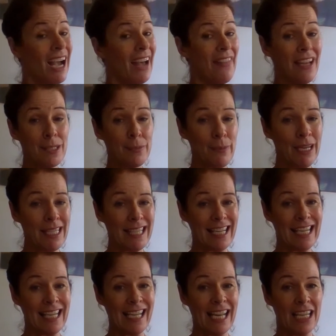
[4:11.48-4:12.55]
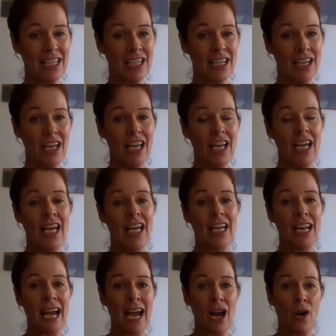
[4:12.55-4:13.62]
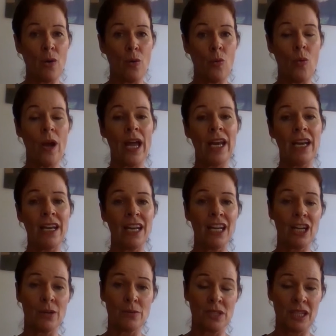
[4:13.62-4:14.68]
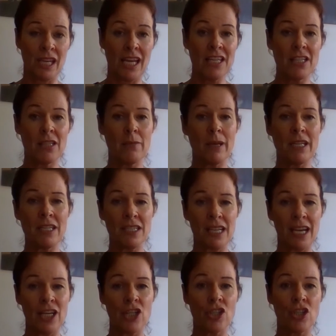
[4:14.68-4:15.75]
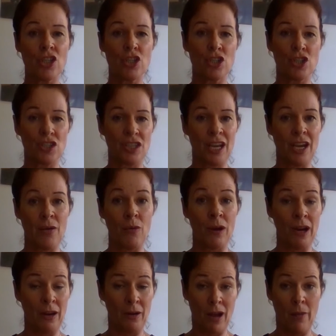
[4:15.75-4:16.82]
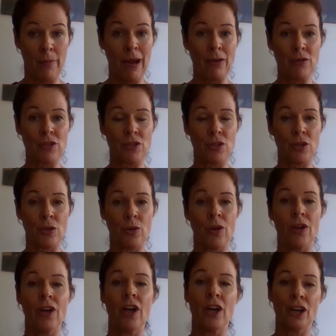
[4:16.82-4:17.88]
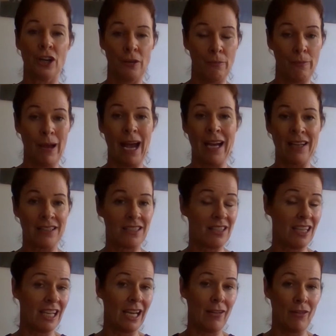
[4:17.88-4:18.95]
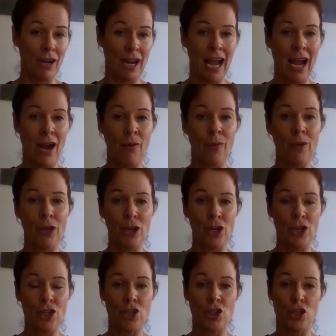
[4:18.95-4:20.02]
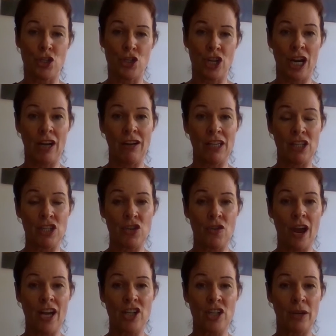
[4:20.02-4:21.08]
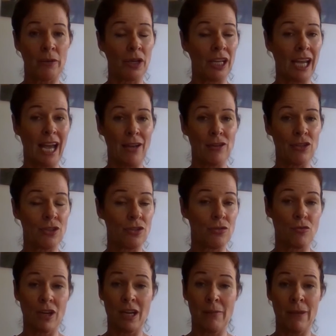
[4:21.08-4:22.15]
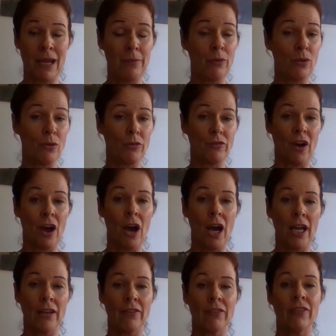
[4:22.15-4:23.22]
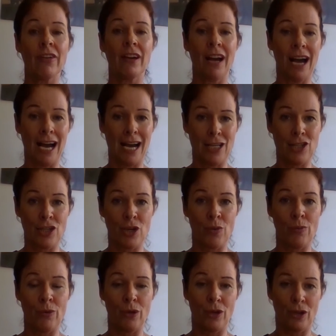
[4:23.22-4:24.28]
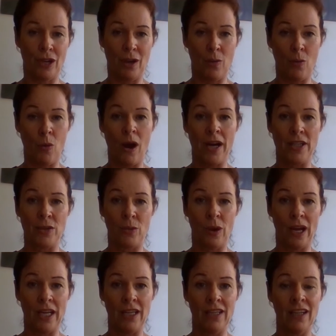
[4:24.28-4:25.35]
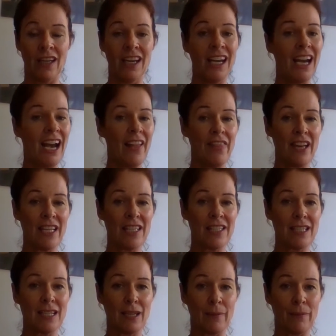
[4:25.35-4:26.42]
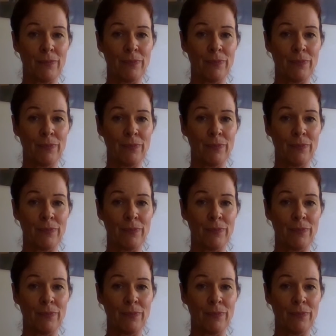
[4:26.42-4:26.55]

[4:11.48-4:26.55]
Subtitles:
And that's basically it. Now, when it comes to the end of the meditation, just say we're about to come back to the here and now. So just gently stretch, and I'm going to count to 3 maybe, or 5, eyes open and wide awake. And that's it.